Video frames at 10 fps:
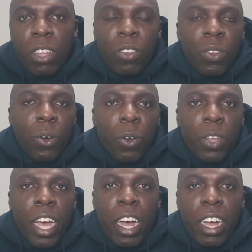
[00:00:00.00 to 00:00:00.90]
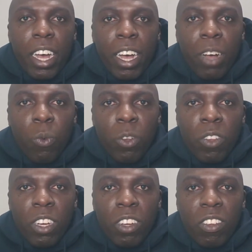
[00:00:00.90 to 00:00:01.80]
So yeah,
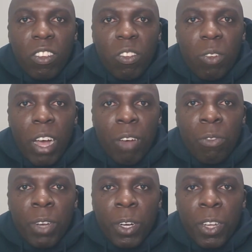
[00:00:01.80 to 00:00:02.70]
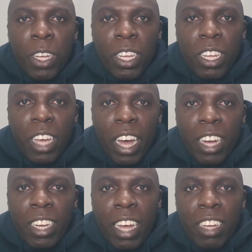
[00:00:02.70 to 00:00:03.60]
wasn't a very
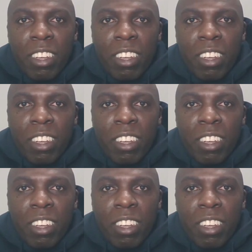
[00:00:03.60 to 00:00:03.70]
tight